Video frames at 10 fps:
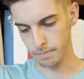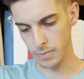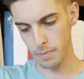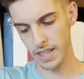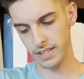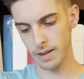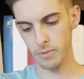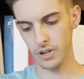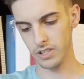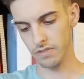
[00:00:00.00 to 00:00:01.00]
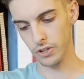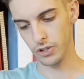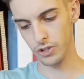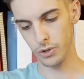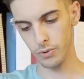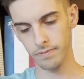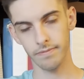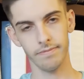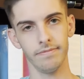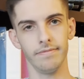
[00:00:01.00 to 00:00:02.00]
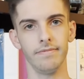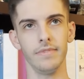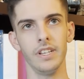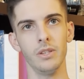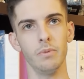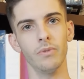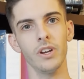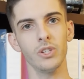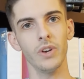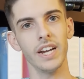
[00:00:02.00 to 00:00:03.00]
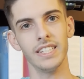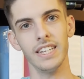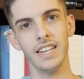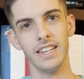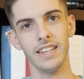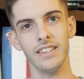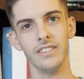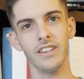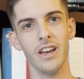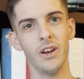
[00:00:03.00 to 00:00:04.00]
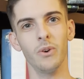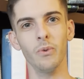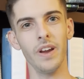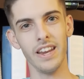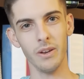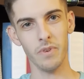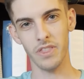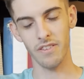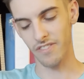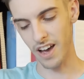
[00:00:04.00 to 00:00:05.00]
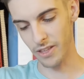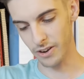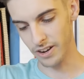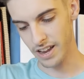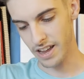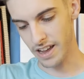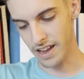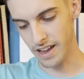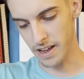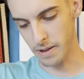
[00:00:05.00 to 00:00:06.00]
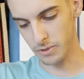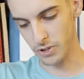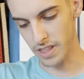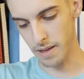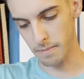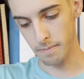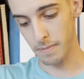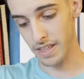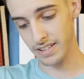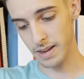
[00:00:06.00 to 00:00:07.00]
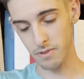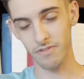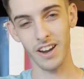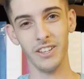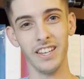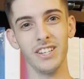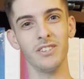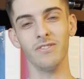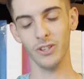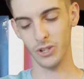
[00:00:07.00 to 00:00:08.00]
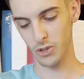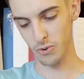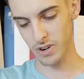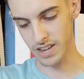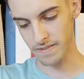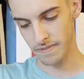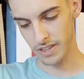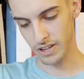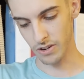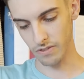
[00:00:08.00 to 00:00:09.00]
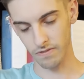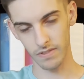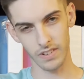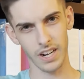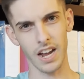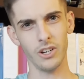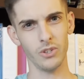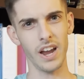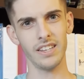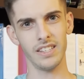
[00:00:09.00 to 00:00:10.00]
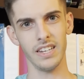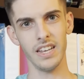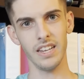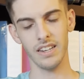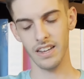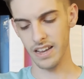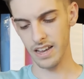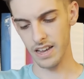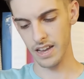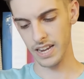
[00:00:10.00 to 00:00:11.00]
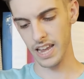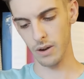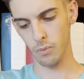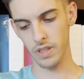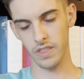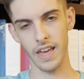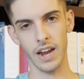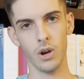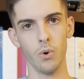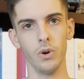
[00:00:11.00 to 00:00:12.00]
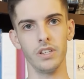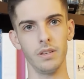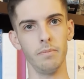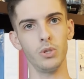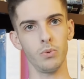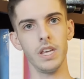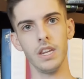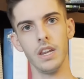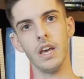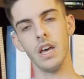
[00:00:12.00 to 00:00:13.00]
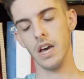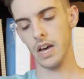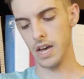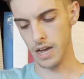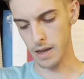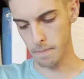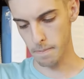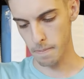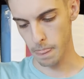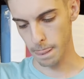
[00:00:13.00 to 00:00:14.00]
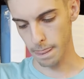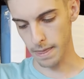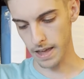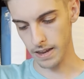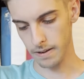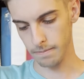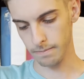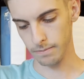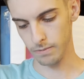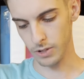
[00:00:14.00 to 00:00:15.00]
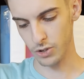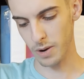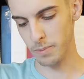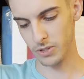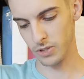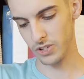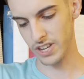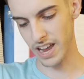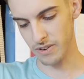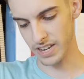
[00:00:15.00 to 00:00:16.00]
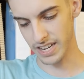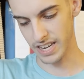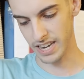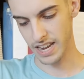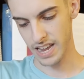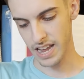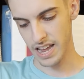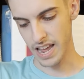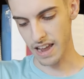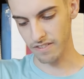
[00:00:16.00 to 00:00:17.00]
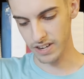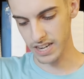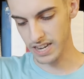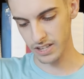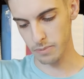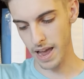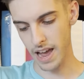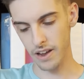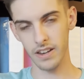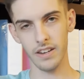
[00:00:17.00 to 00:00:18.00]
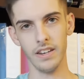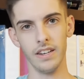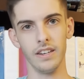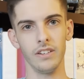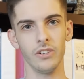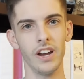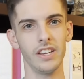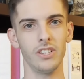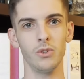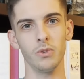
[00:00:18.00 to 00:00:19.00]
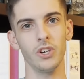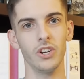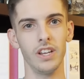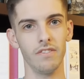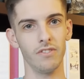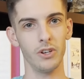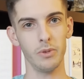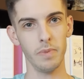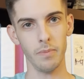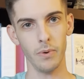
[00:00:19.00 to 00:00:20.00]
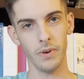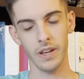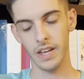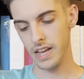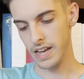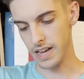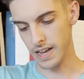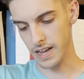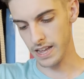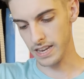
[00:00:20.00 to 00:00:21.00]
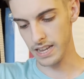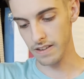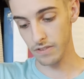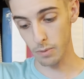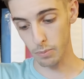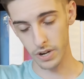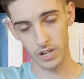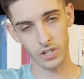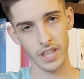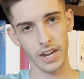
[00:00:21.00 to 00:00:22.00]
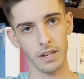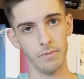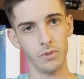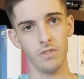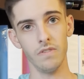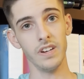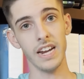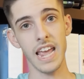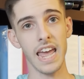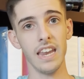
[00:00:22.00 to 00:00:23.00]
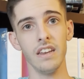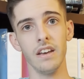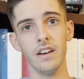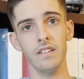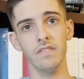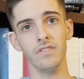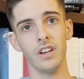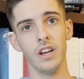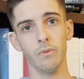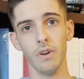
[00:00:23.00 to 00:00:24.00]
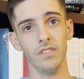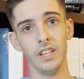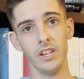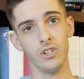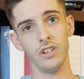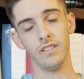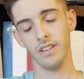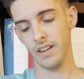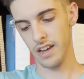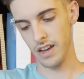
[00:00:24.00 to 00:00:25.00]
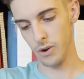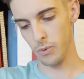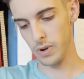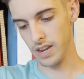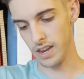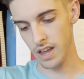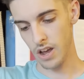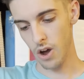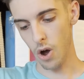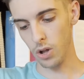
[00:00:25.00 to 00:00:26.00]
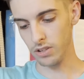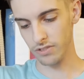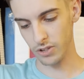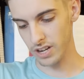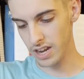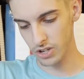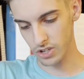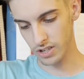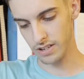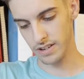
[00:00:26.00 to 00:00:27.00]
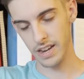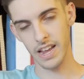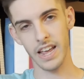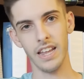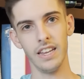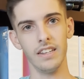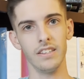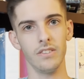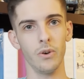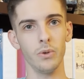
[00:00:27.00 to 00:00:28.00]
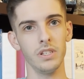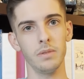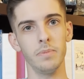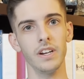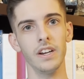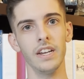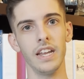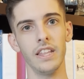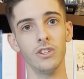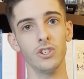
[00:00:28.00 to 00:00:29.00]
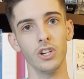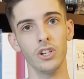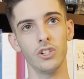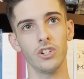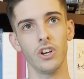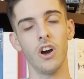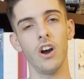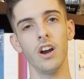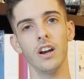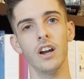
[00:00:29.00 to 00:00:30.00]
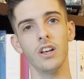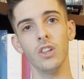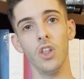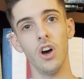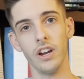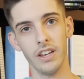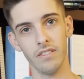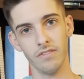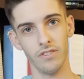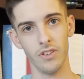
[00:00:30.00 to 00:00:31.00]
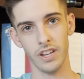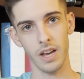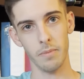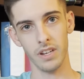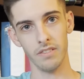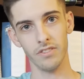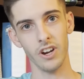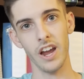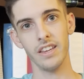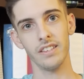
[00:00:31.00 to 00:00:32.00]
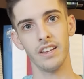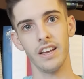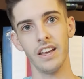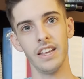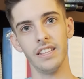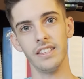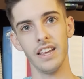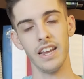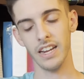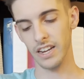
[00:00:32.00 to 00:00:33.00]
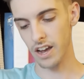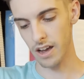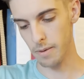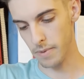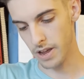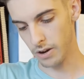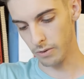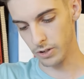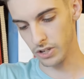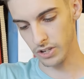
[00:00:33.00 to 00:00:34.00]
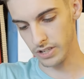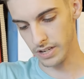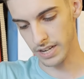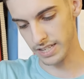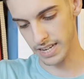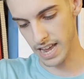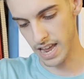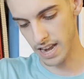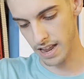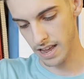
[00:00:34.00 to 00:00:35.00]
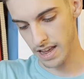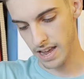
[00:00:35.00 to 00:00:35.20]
But by the time you get to verse two, he's been resurrected and he's reigning with the Father. So that by the time you finally get to verse three, you're contrasting it again with that chorus in between, that the trumpets are sounding and every knee is bowed and Christ is returning for his people. And even the bridge that comes from the very end of Revelation, when all of creation and the Holy Spirit and the church are longing for the coming of Christ and saying, come, return to us again.